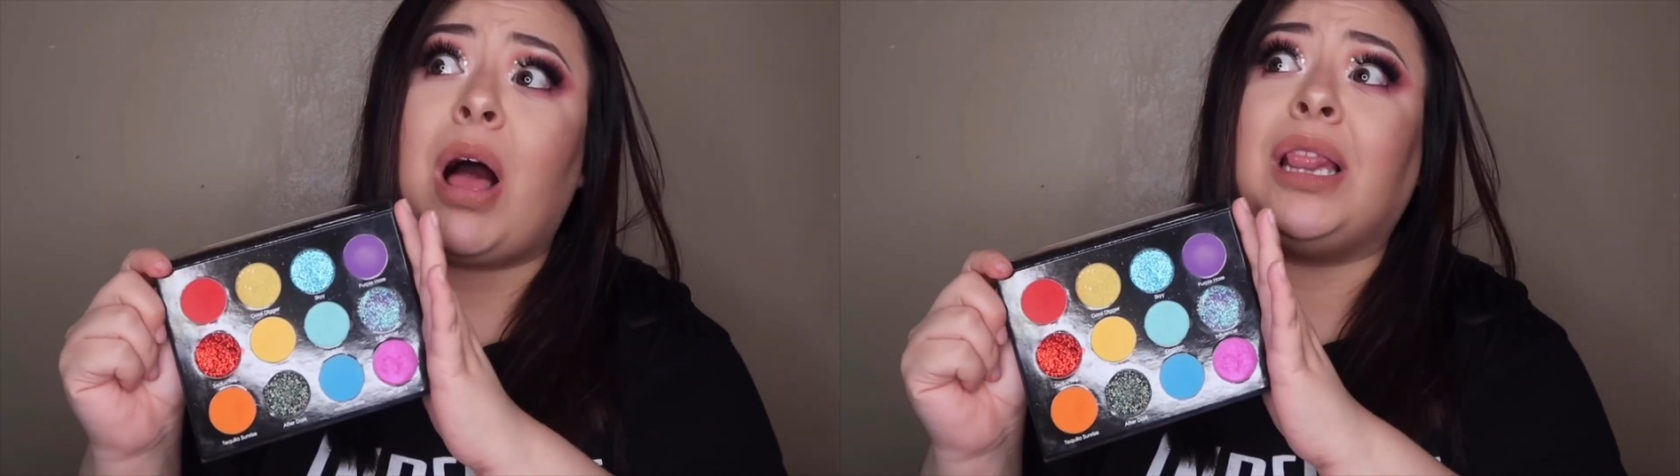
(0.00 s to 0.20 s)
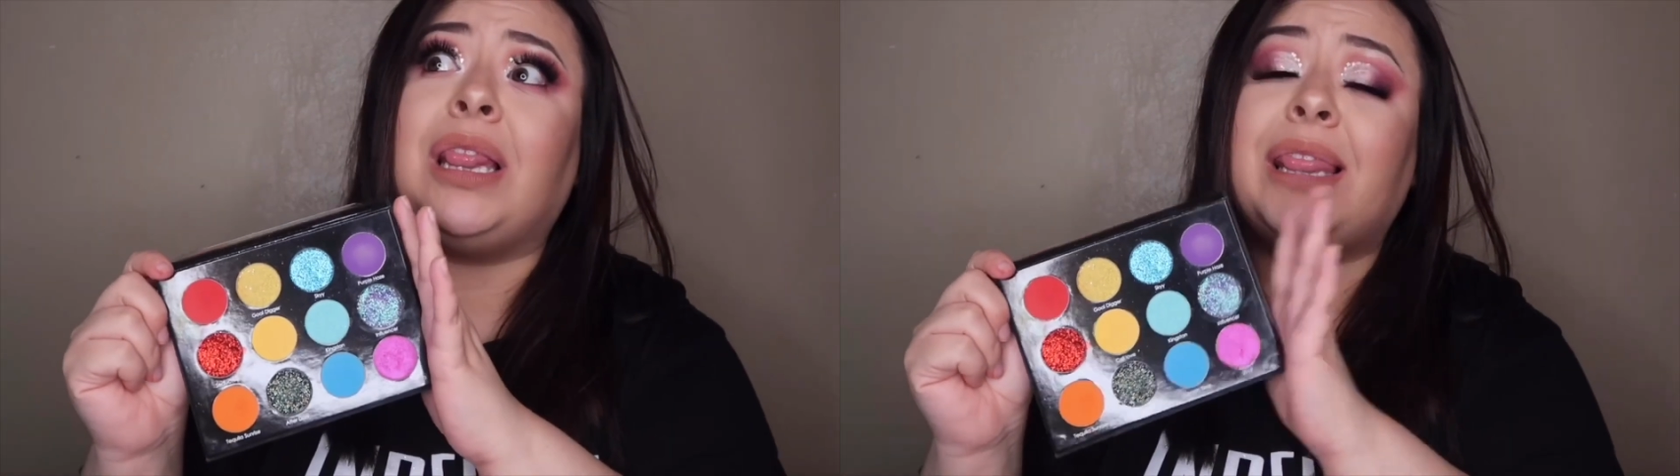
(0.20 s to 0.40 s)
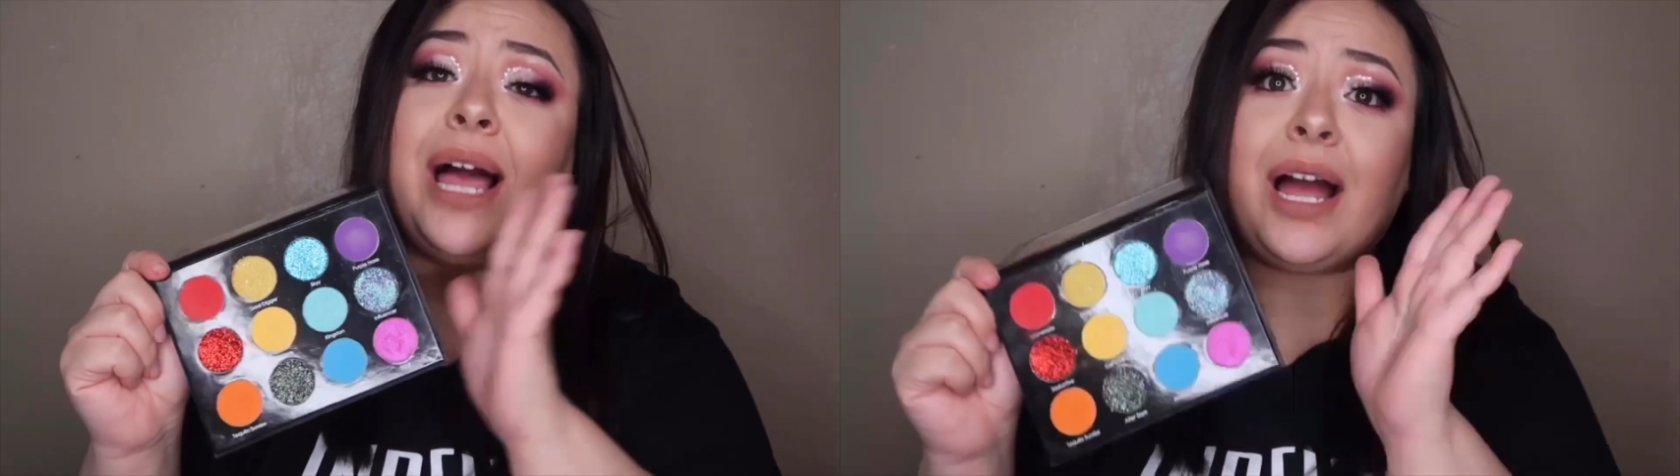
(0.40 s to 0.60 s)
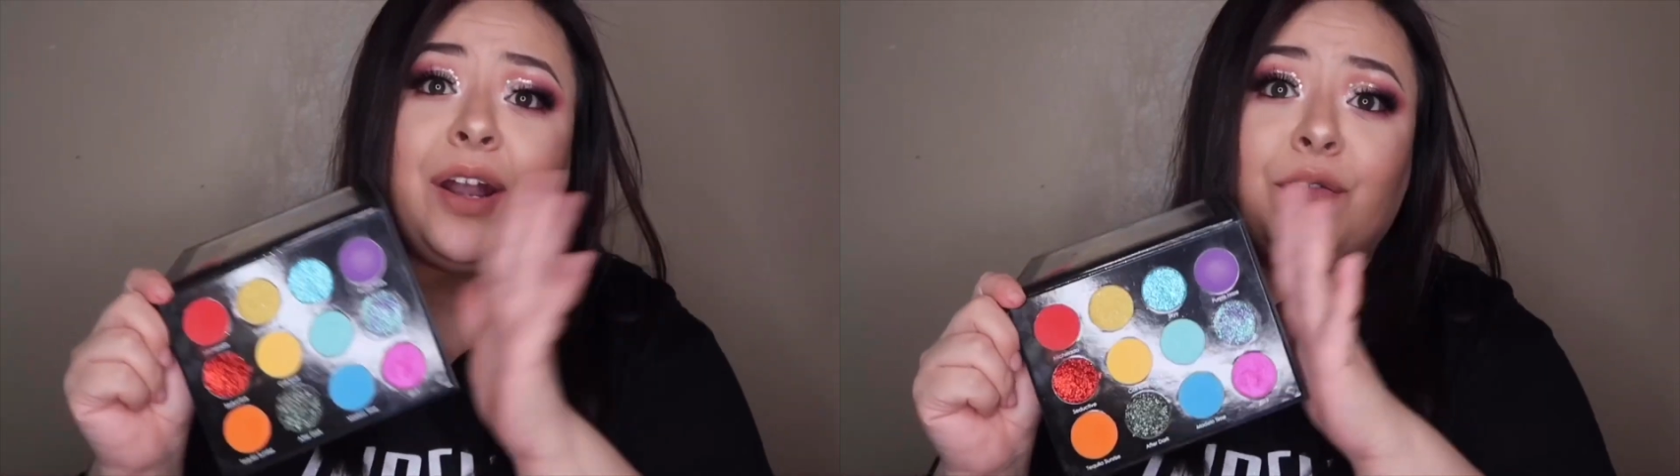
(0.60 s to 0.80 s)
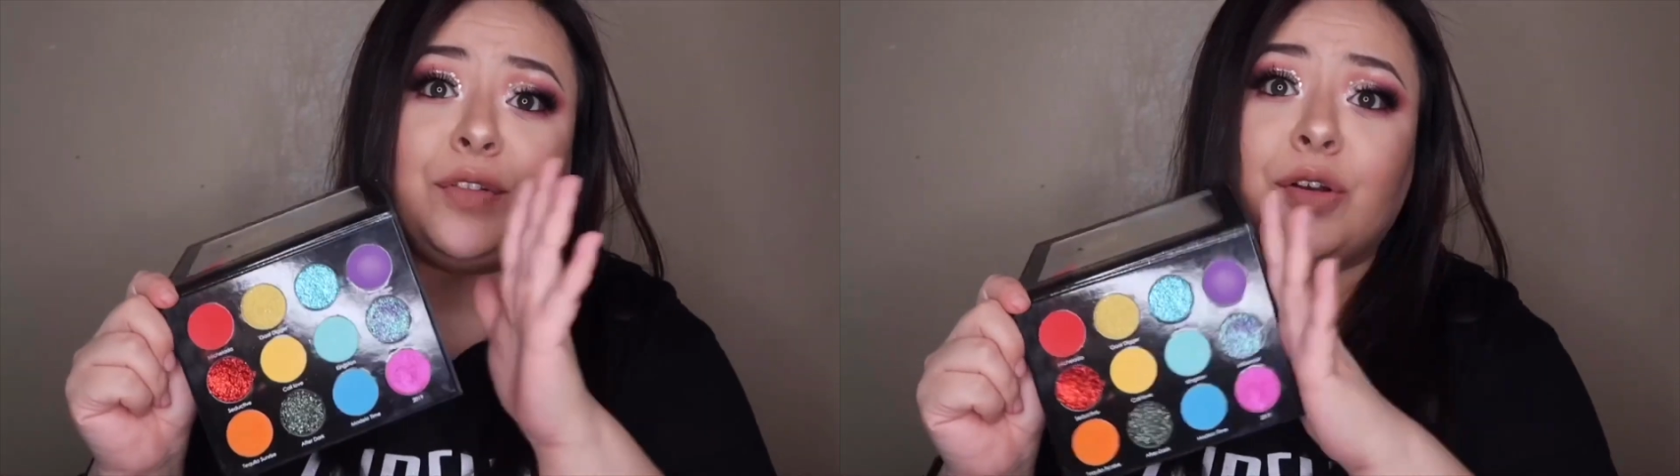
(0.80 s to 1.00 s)
a lot
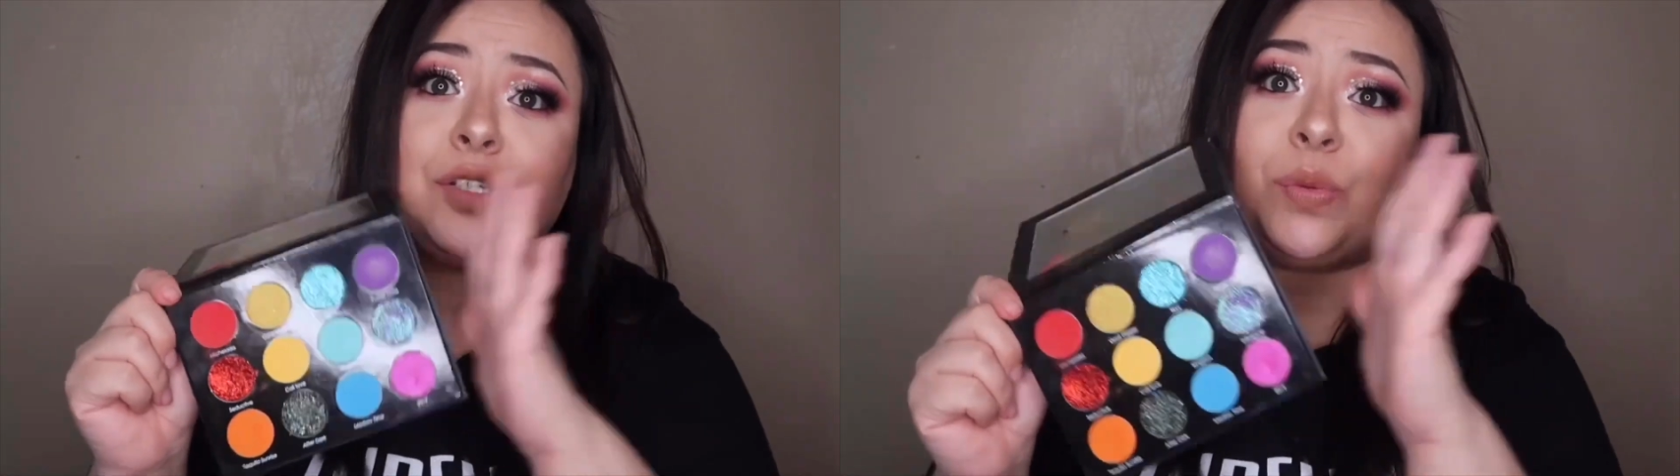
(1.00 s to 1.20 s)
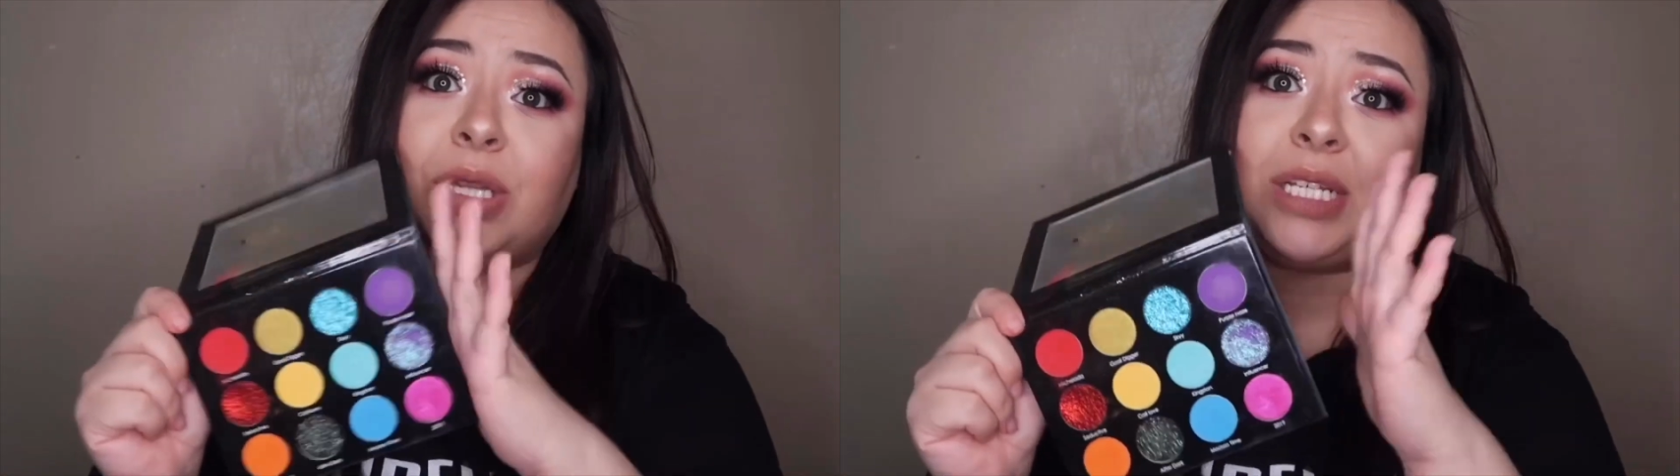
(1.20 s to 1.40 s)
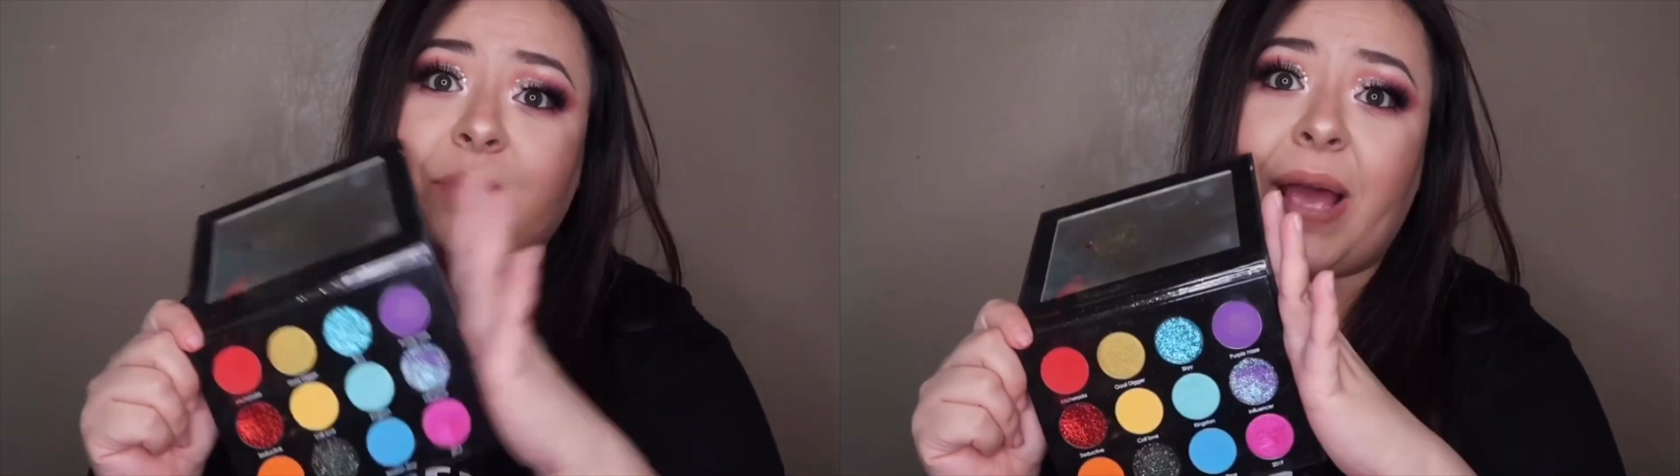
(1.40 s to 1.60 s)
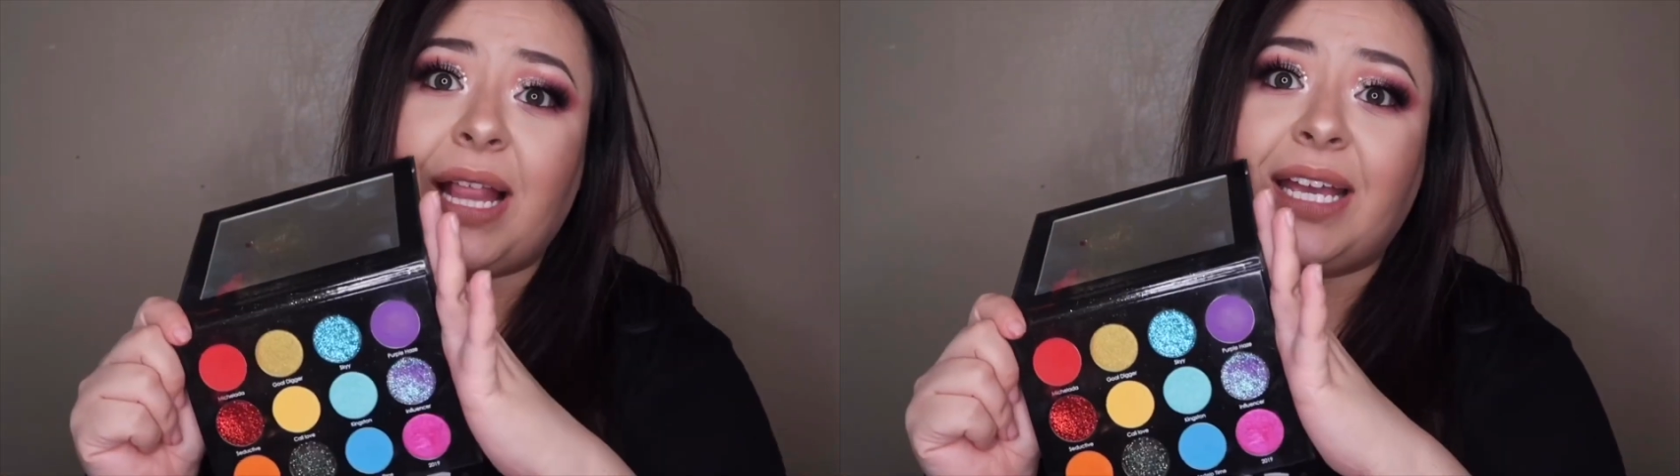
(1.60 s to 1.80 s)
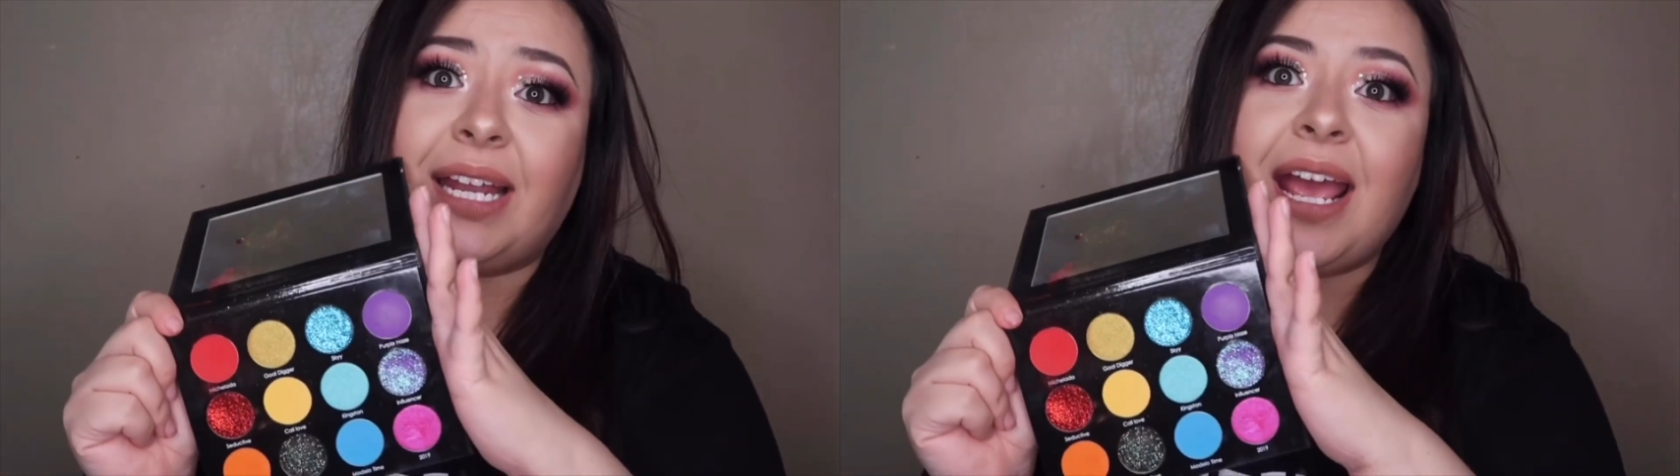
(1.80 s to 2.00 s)
of looks with this
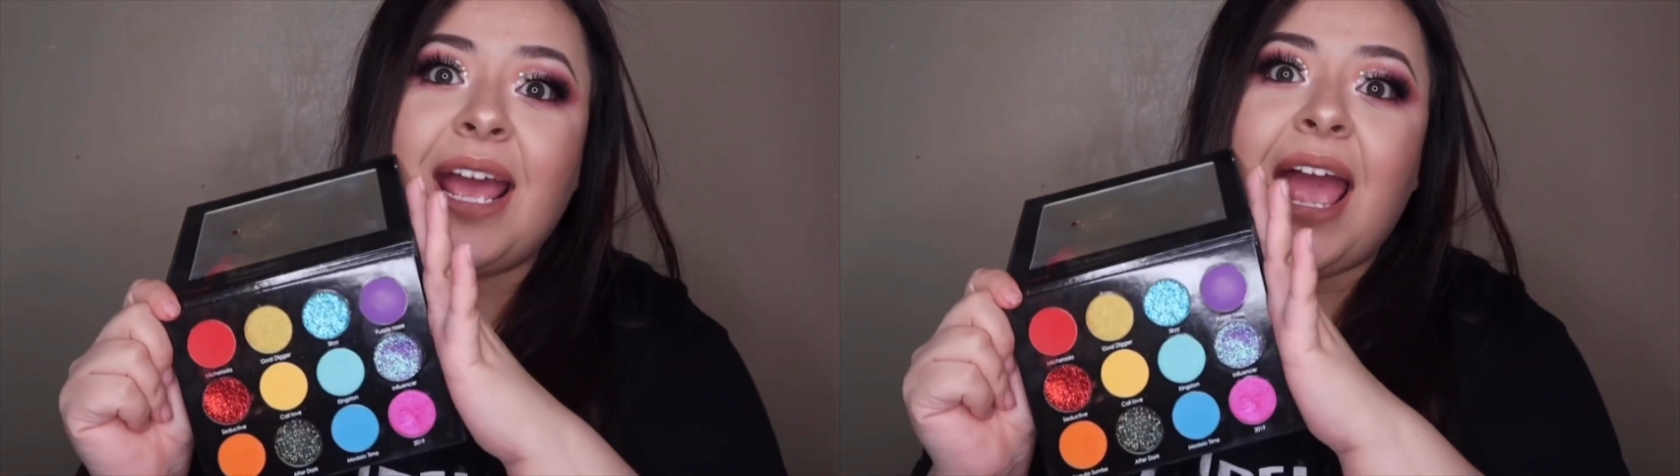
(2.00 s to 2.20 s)
palette